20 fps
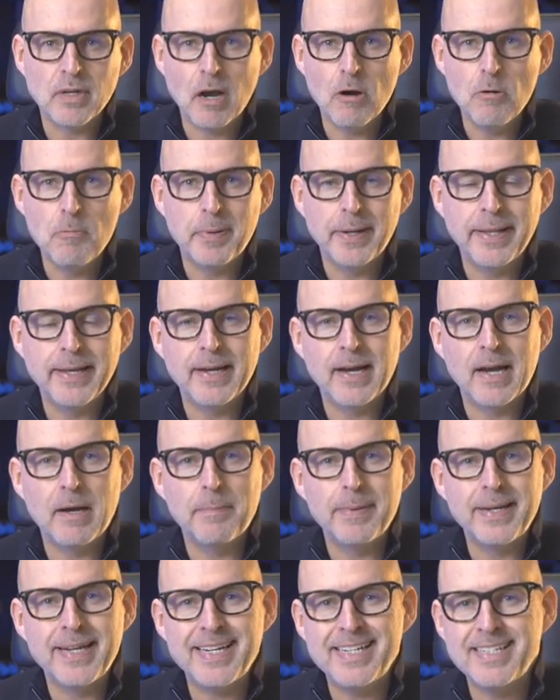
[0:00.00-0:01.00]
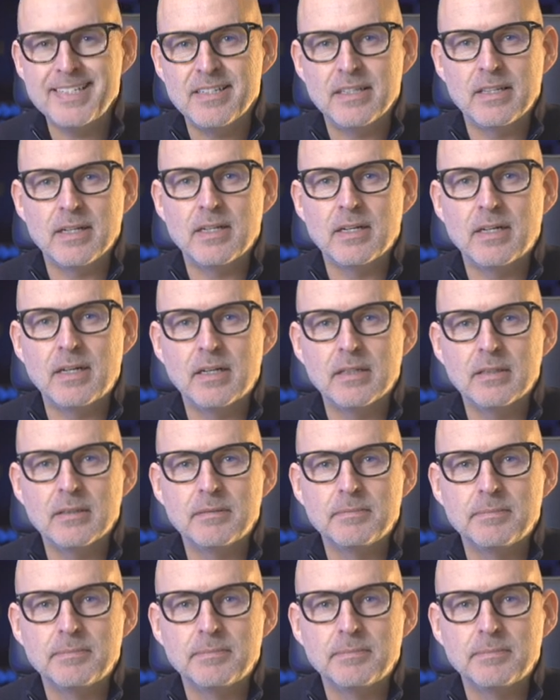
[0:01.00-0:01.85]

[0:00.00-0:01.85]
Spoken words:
opening up into the garden.